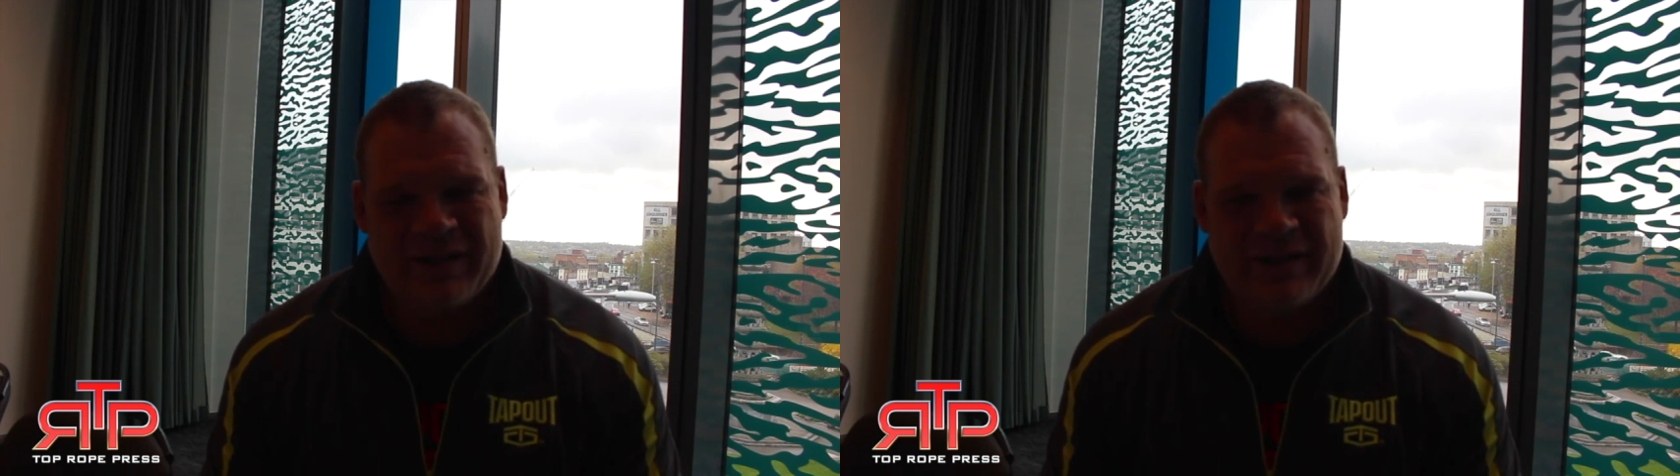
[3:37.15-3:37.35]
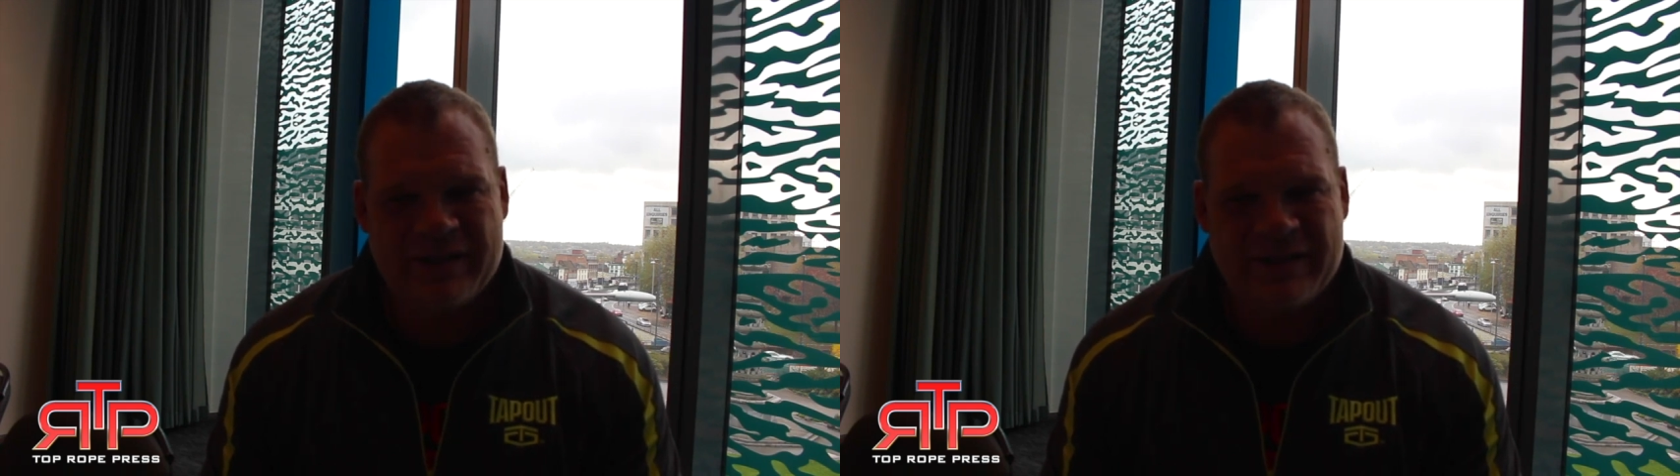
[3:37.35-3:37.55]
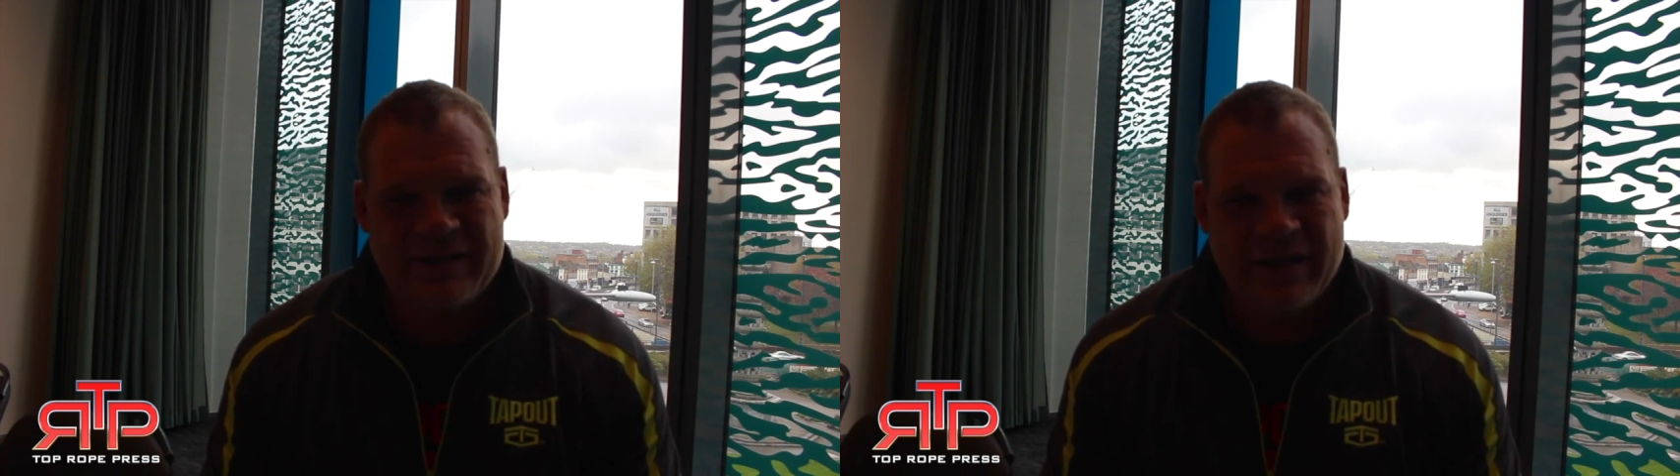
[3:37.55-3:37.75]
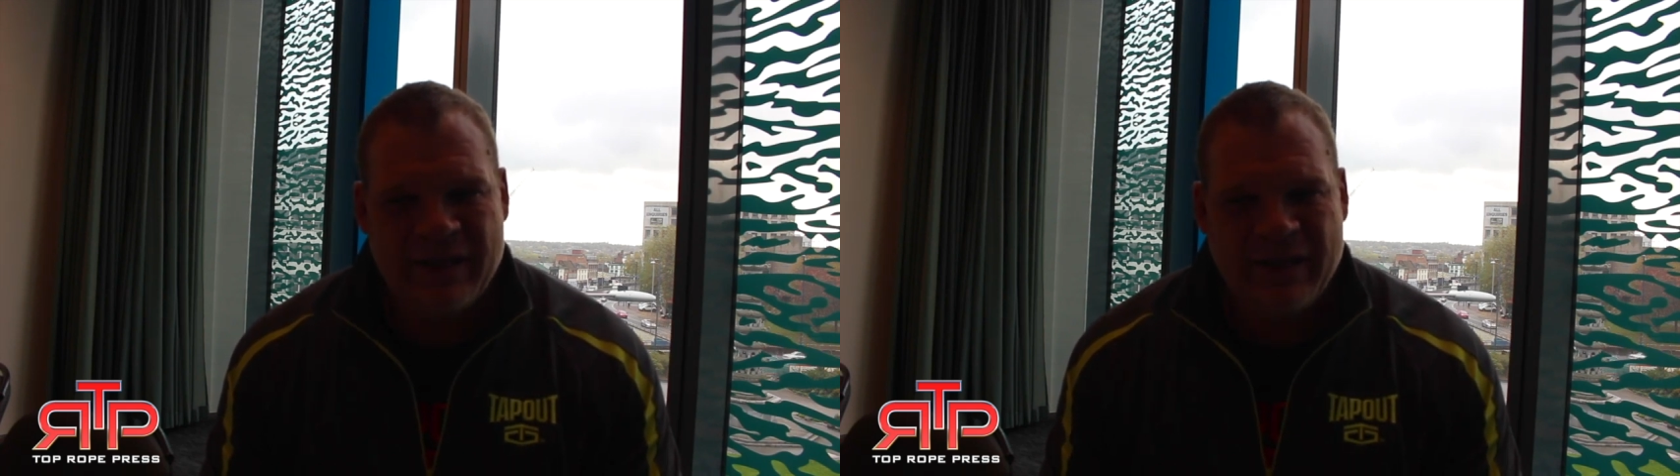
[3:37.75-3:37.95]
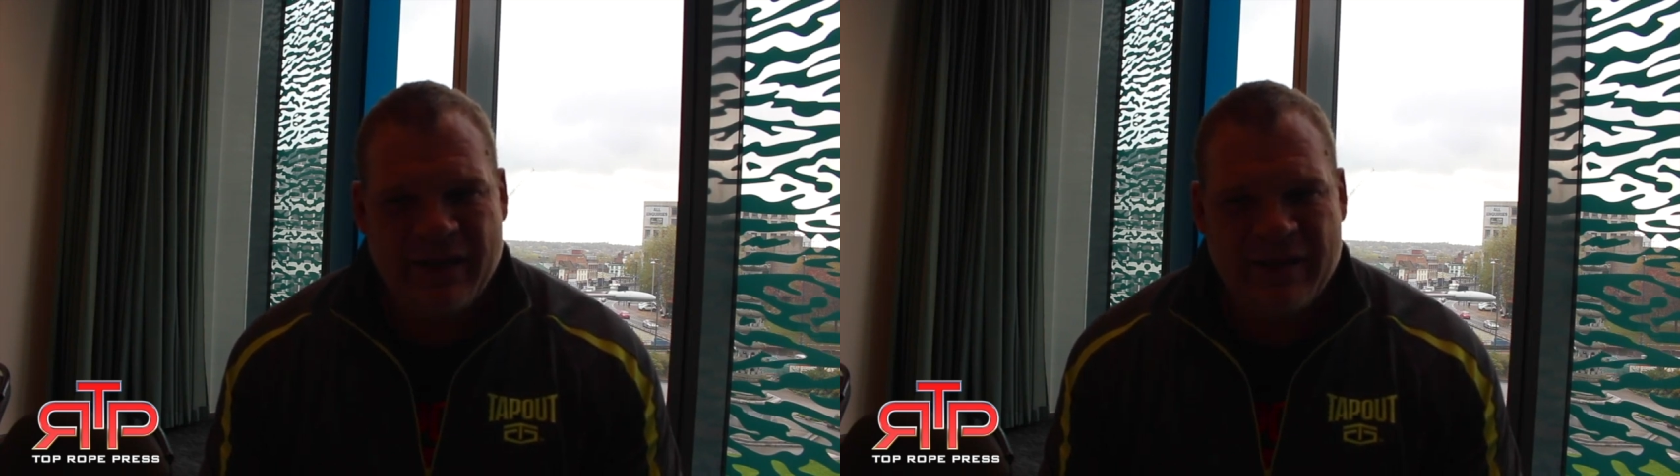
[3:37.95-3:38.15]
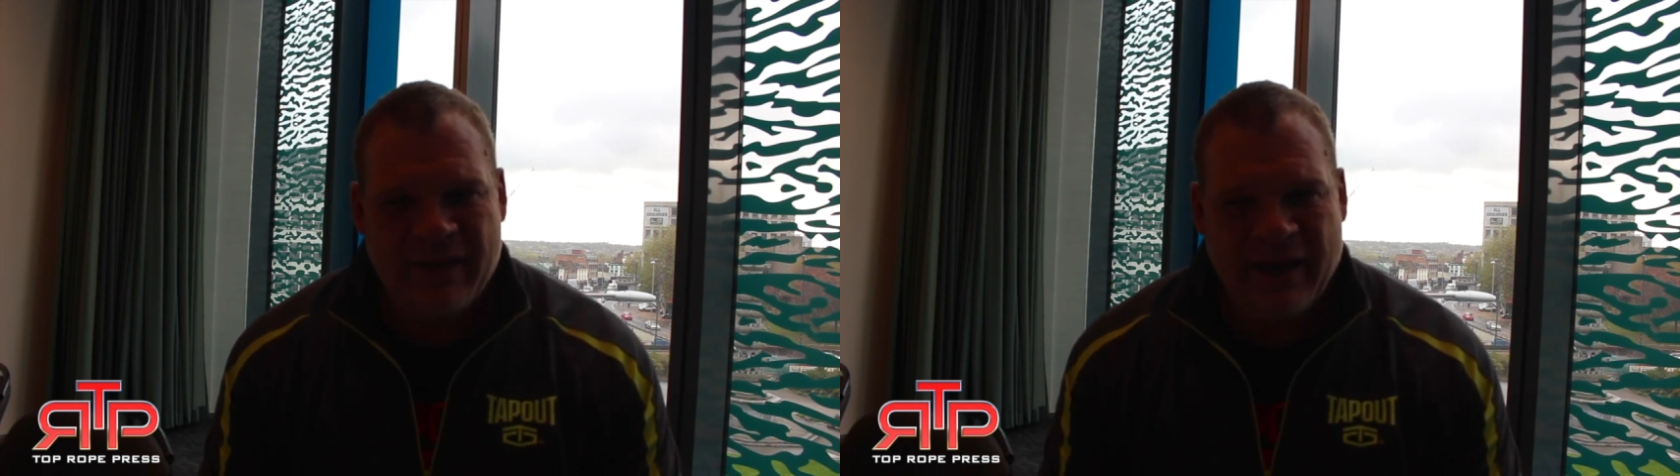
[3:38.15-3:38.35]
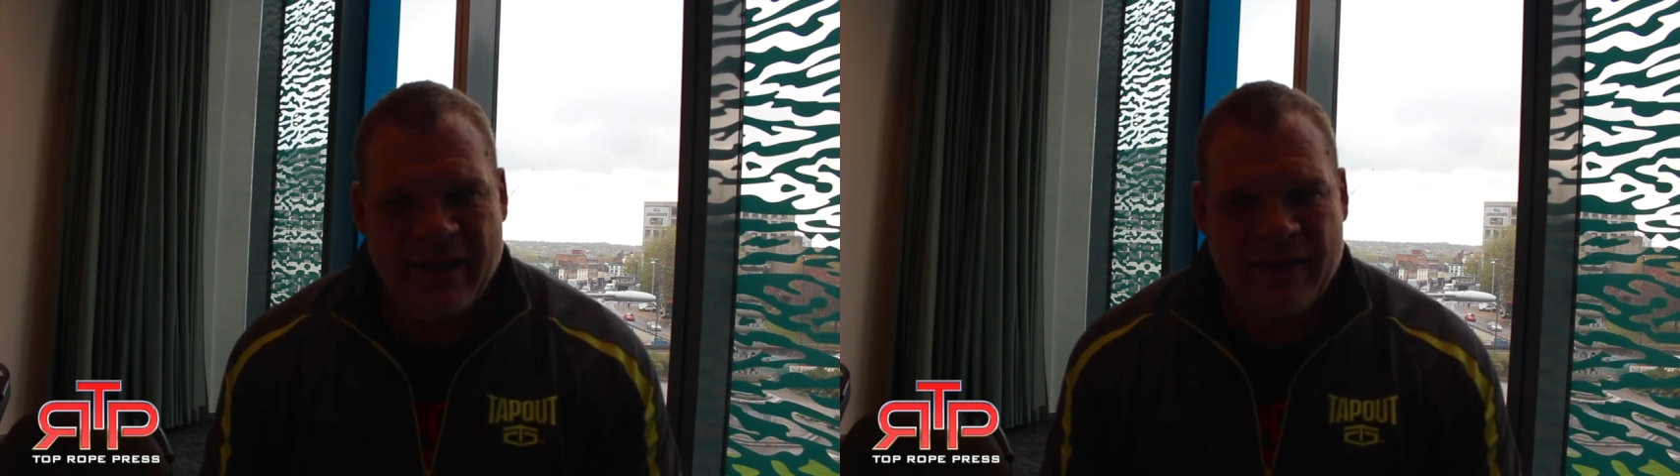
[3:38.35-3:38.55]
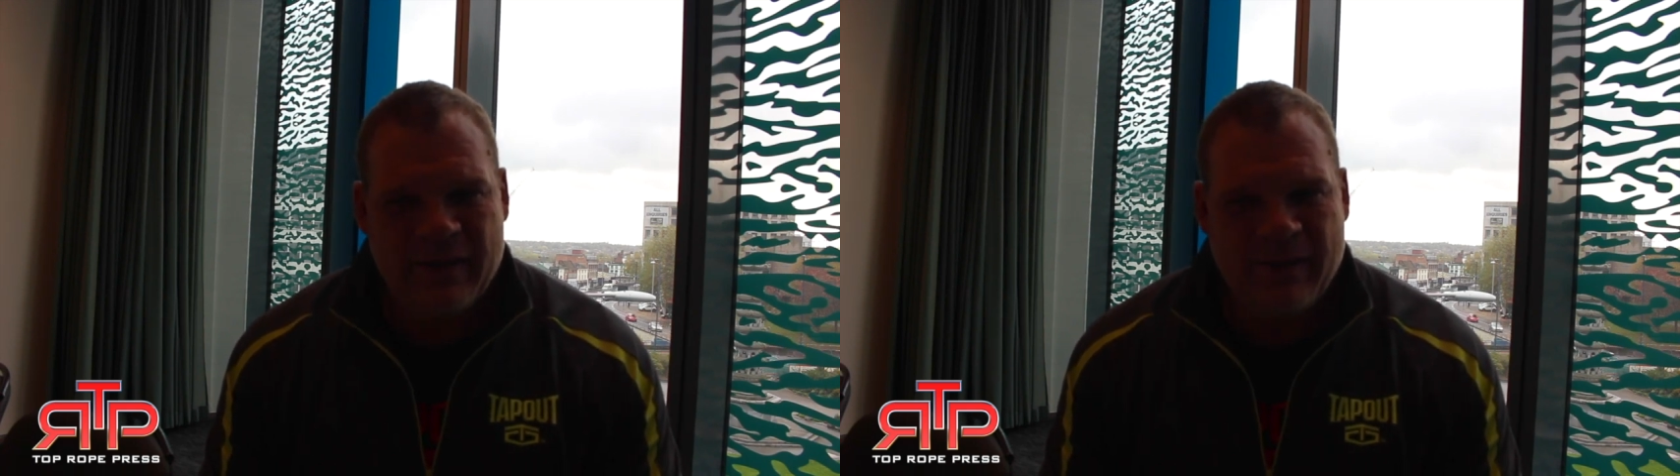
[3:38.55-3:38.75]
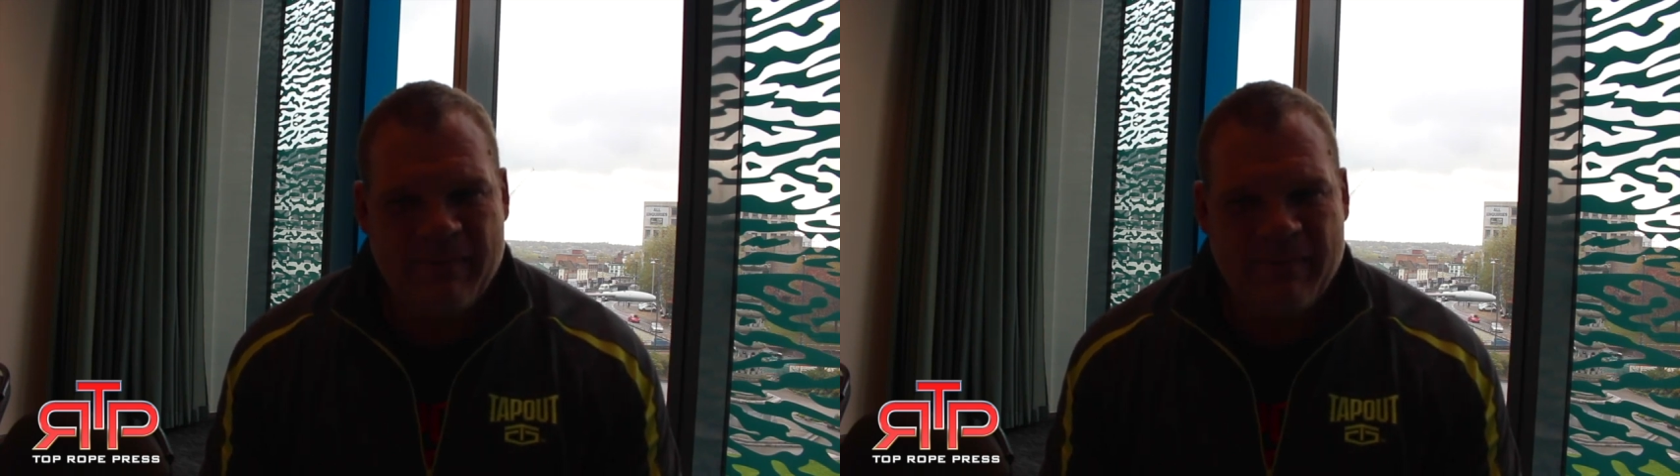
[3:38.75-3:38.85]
is that